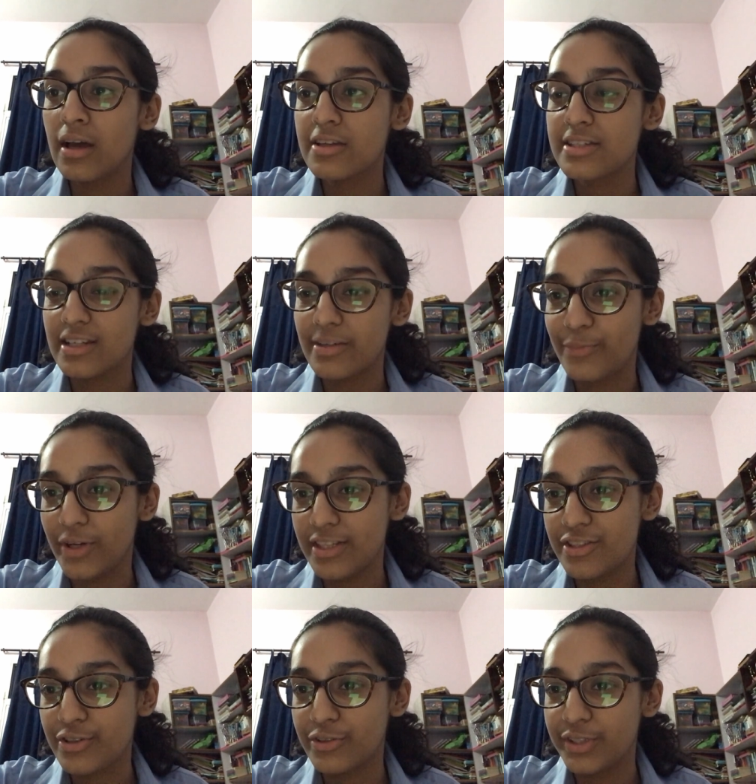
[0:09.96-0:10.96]
Center
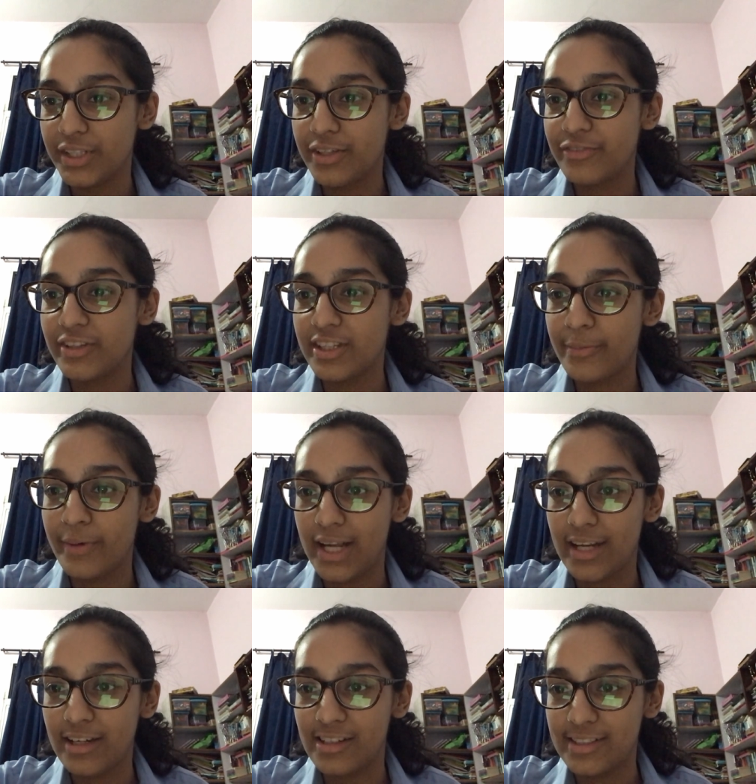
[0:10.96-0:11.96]
Point School,
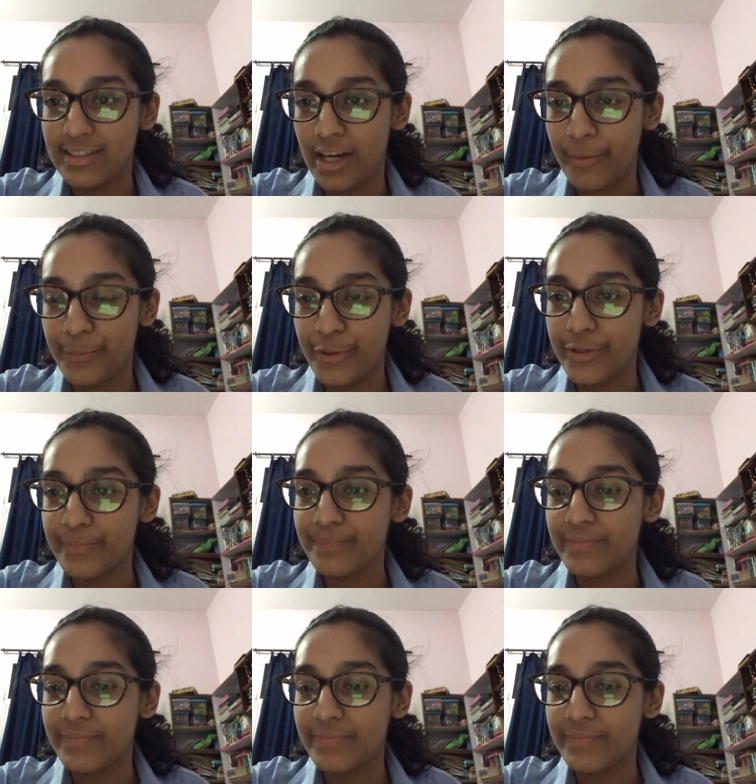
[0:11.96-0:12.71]
Vadamanagar Nagpur,